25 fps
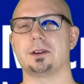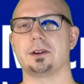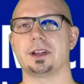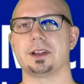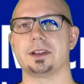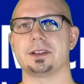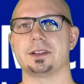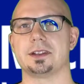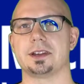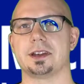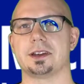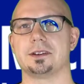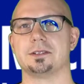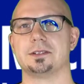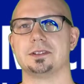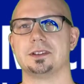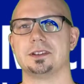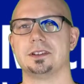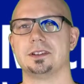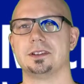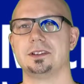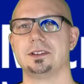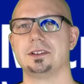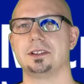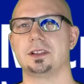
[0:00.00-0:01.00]
And
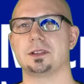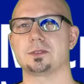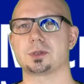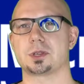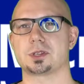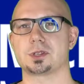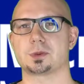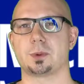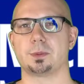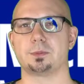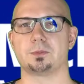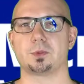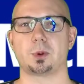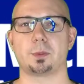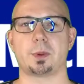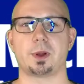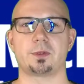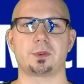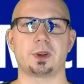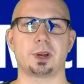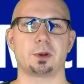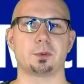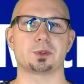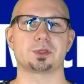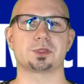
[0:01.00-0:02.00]
it's also what my
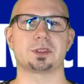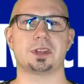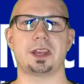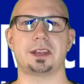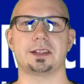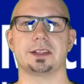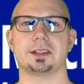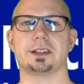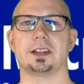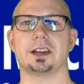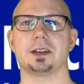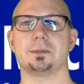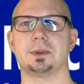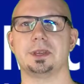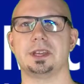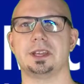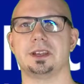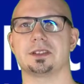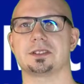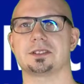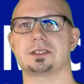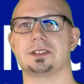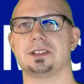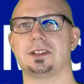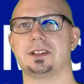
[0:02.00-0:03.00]
friend was saying, that I mean, he
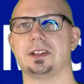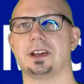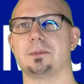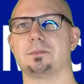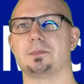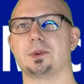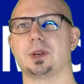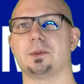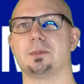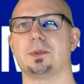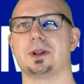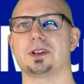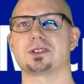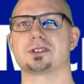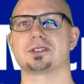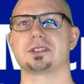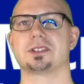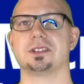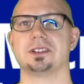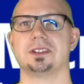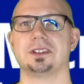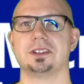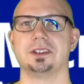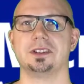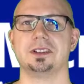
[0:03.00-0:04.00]
can see that I'm pretty much
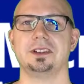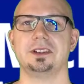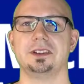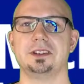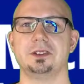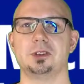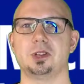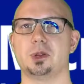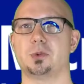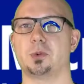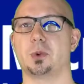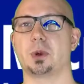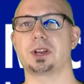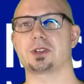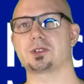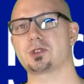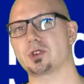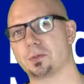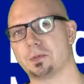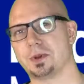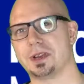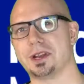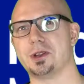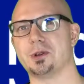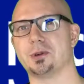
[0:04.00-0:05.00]
doing what I
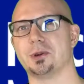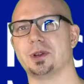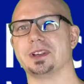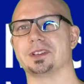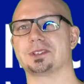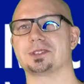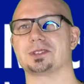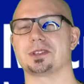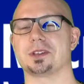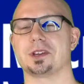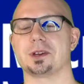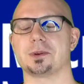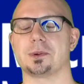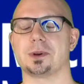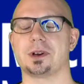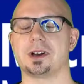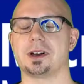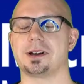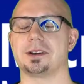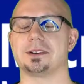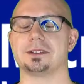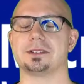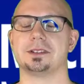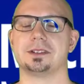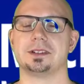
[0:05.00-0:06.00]
should be doing.
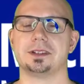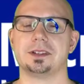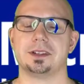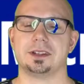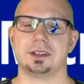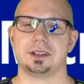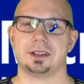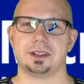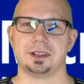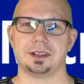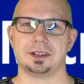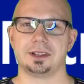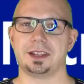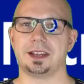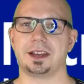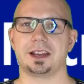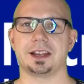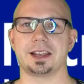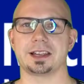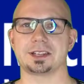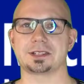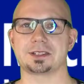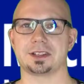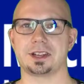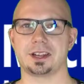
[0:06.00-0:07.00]
So yeah, I
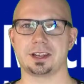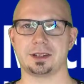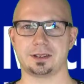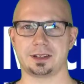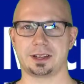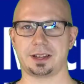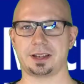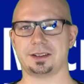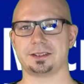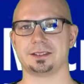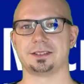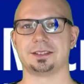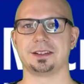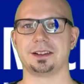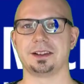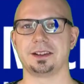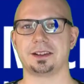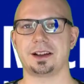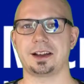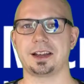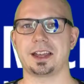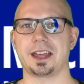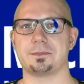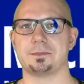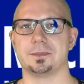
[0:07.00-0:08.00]
guess I
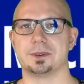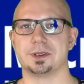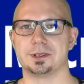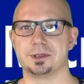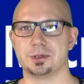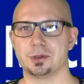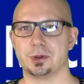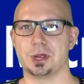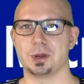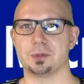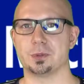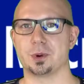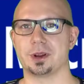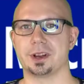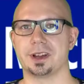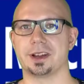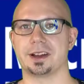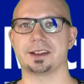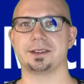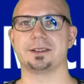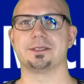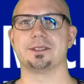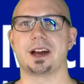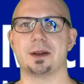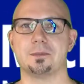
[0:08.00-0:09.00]
am doing what
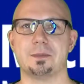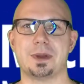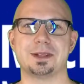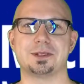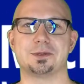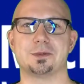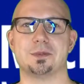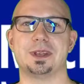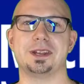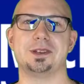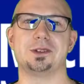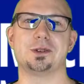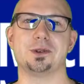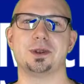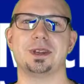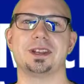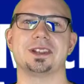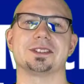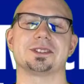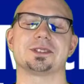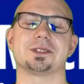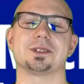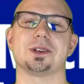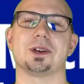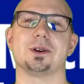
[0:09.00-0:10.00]
I'm meant to be doing.
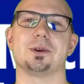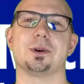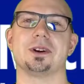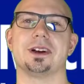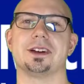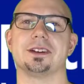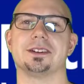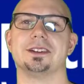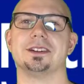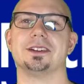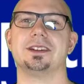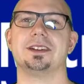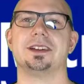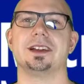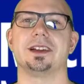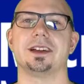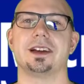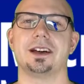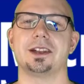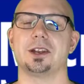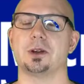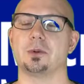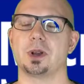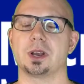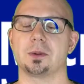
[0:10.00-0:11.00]
So I
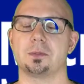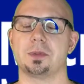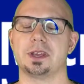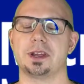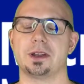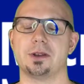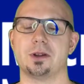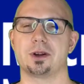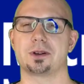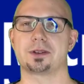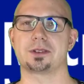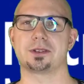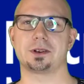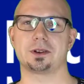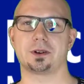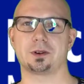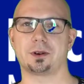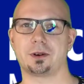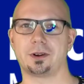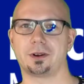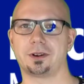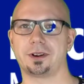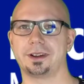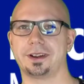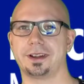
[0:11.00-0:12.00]
don't want to be a doctor,
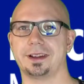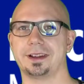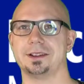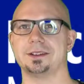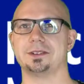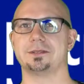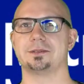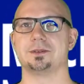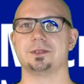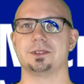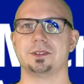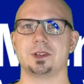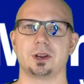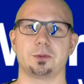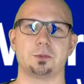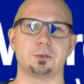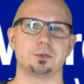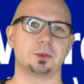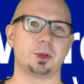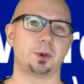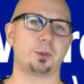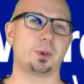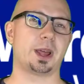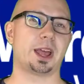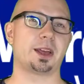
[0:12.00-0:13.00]
or don't
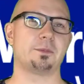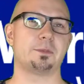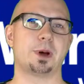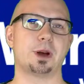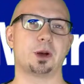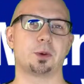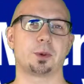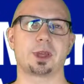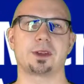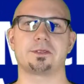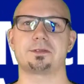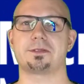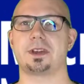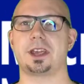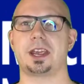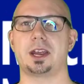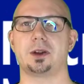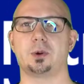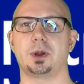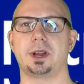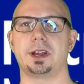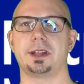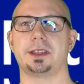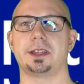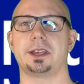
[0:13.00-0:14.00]
want to have my own cafe
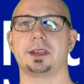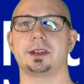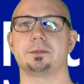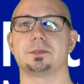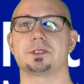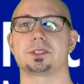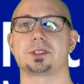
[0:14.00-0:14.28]
or anything.